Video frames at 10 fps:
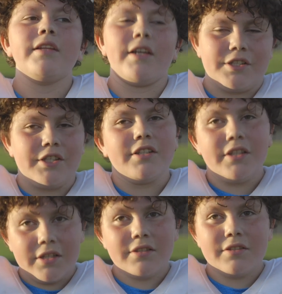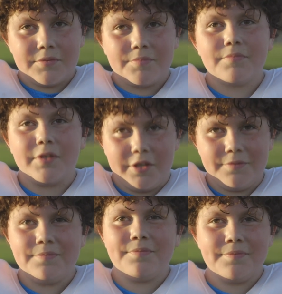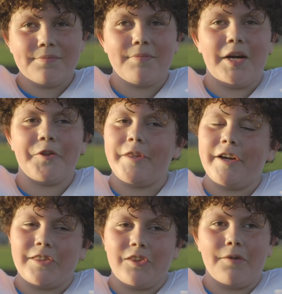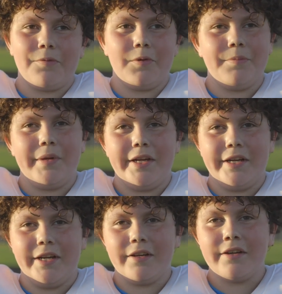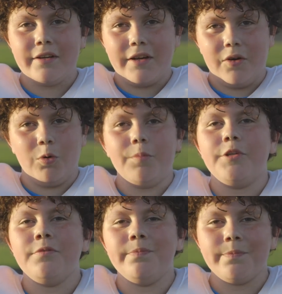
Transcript: Yeah, she's good. Better than I thought for being a woman.